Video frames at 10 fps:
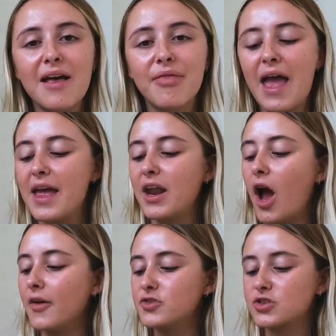and then
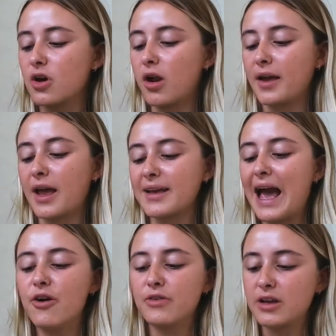I've just got like a
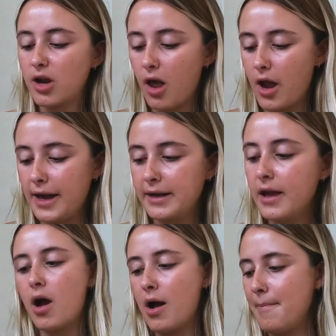Calvin Klein
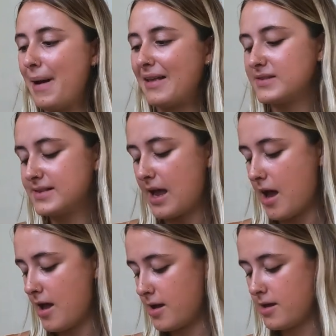bra and pants
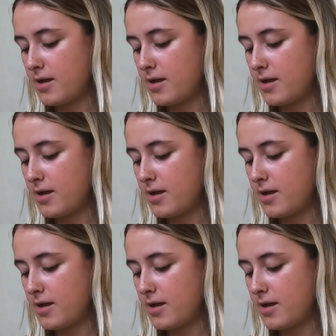set,